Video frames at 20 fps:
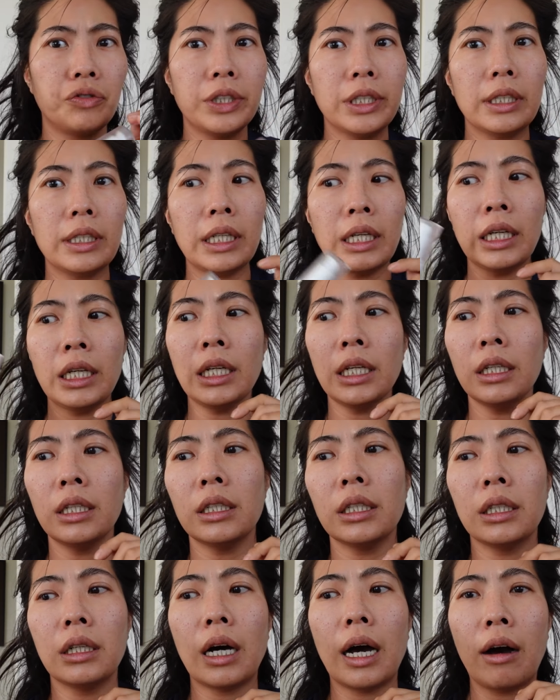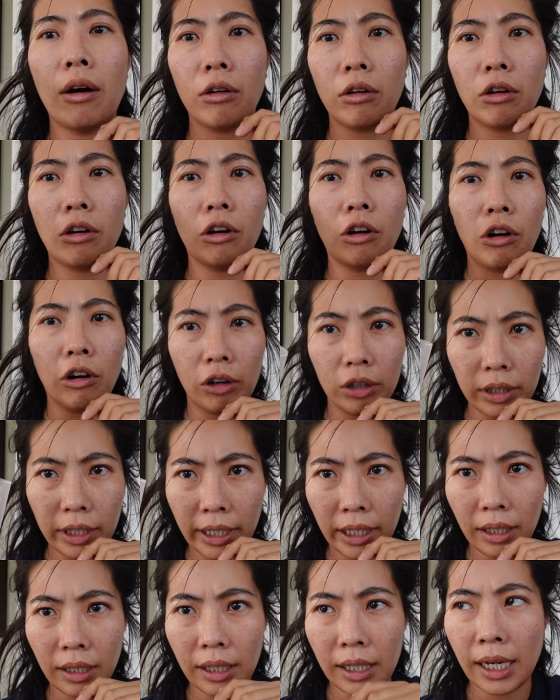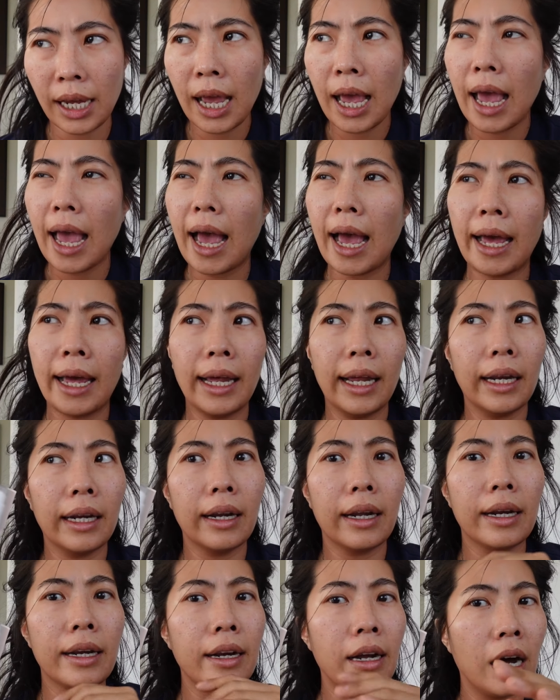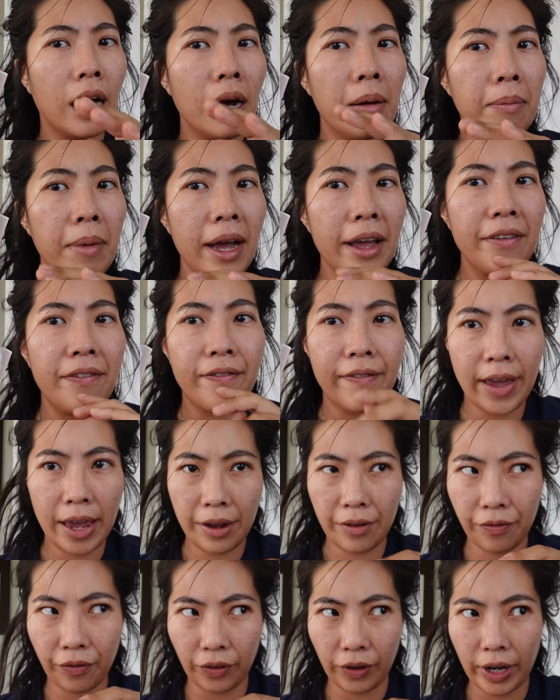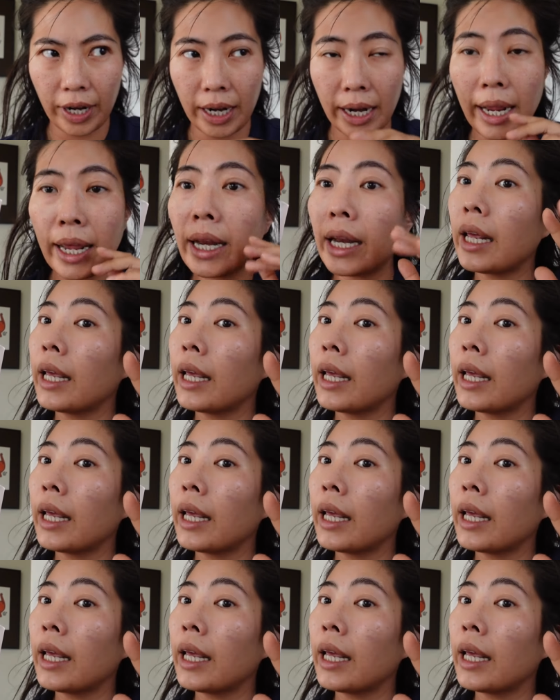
really alcoholic and not my favorite. It